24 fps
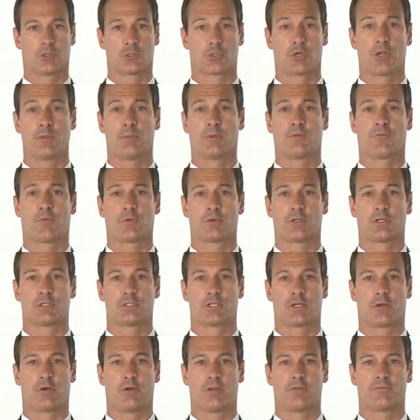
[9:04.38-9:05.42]
Treatment for
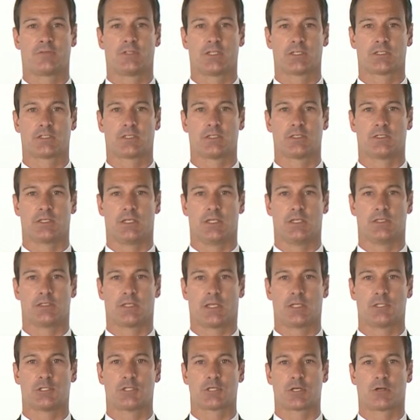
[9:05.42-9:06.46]
degenerative disc disease
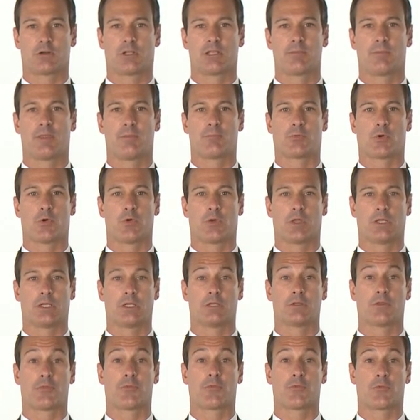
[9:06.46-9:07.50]
can generally be broken
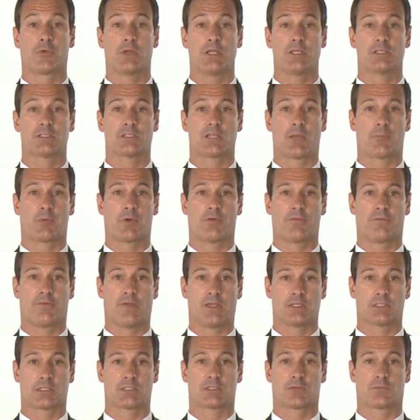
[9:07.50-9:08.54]
into three separate
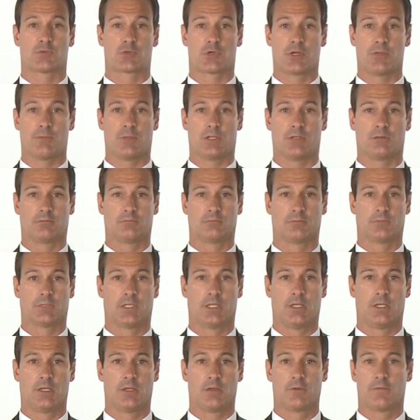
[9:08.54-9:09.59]
phases of treatment.
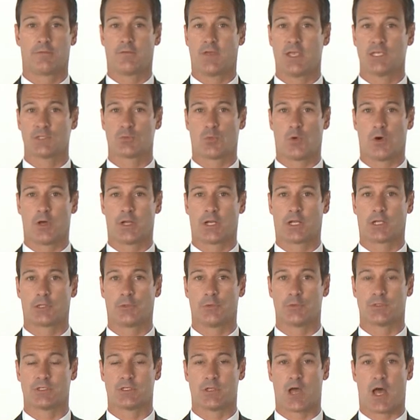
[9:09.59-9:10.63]
Phase one
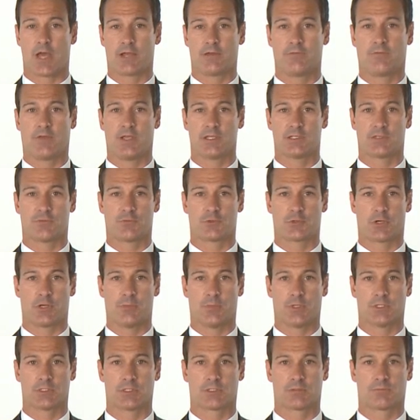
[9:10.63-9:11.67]
includes non-invasive
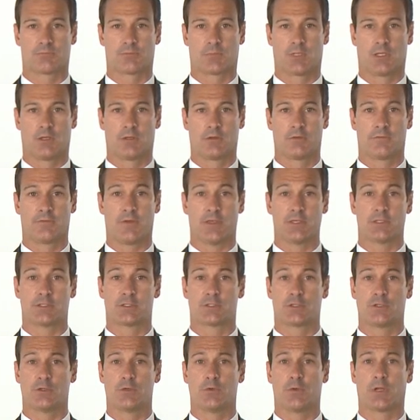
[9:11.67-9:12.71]
treatments, phase
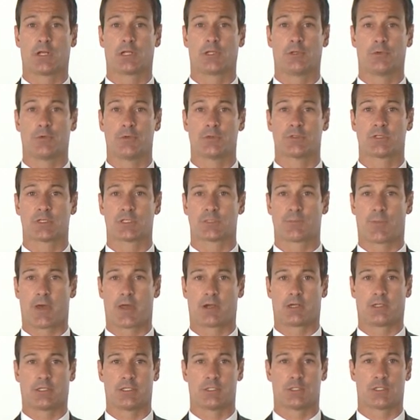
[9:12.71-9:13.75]
two includes
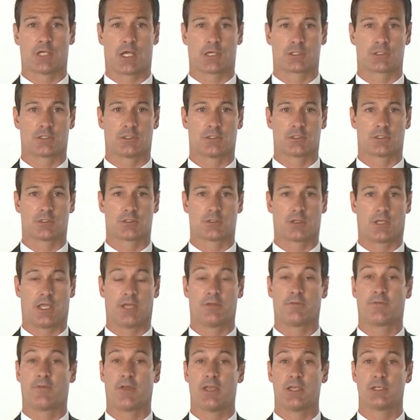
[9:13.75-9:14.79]
spinal injections,
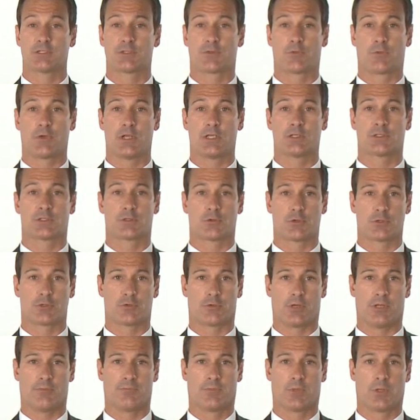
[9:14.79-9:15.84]
and phase three is
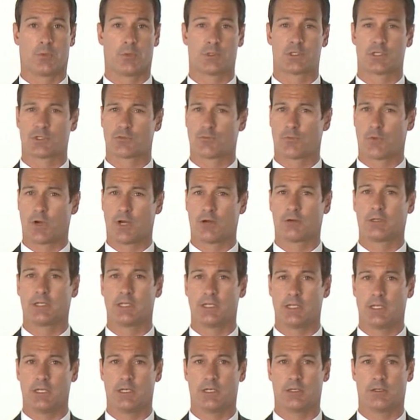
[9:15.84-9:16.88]
surgery, which is
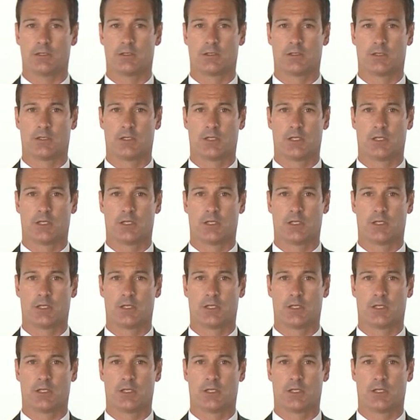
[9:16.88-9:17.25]
rarely needed.